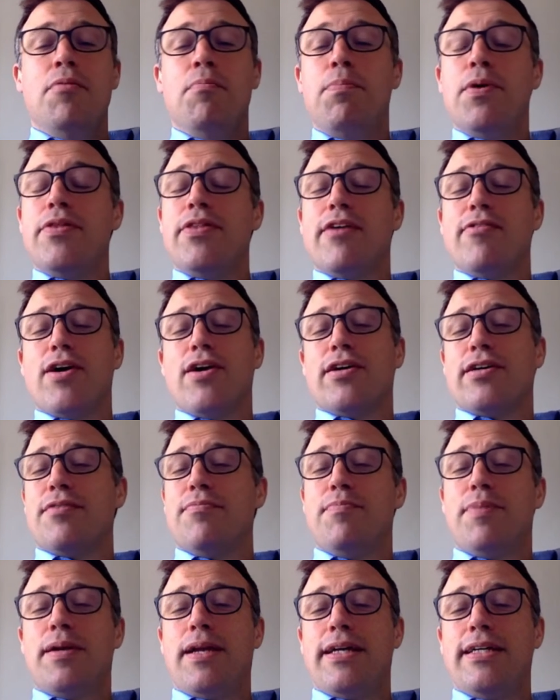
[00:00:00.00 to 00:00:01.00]
But there are
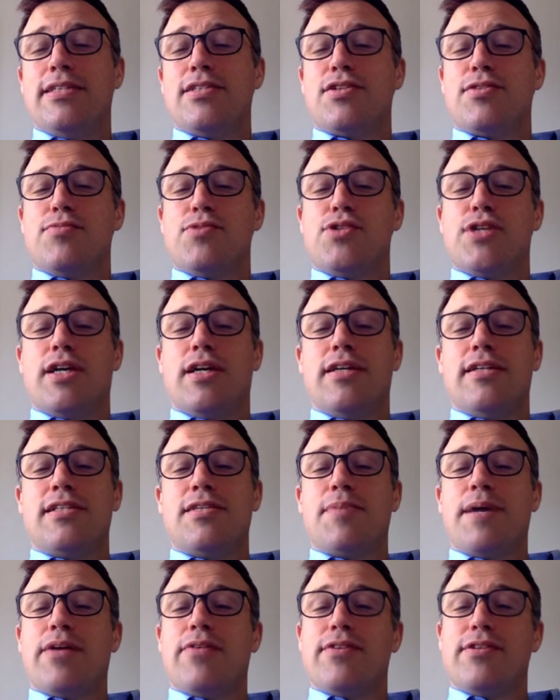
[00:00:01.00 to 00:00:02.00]
complaints from journalists
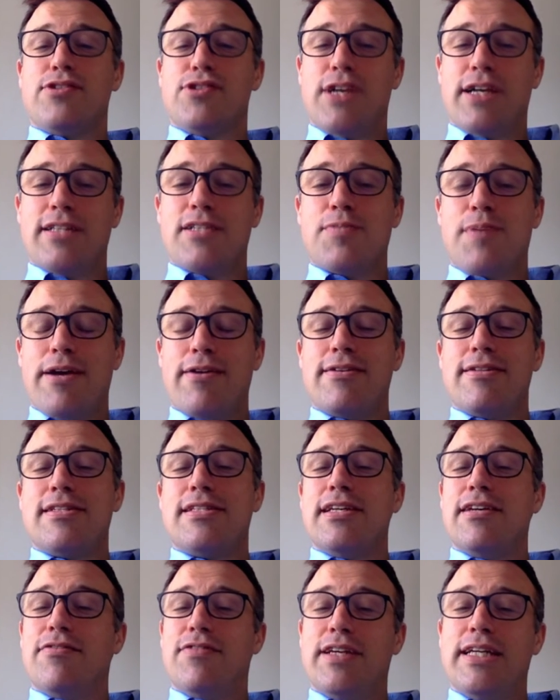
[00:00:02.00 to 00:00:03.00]
about the
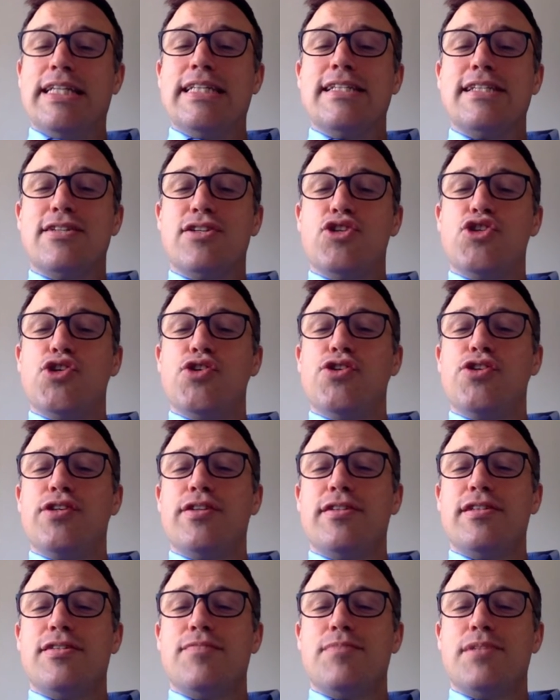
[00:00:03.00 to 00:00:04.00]
transparency of the
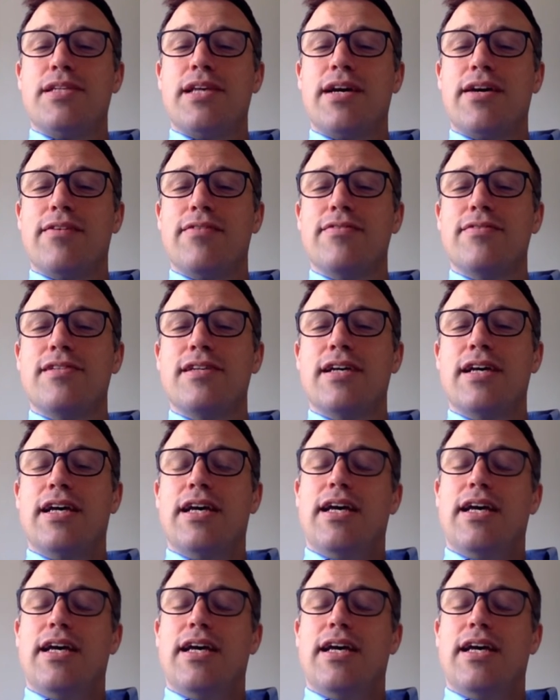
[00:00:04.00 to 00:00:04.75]
institutions themselves,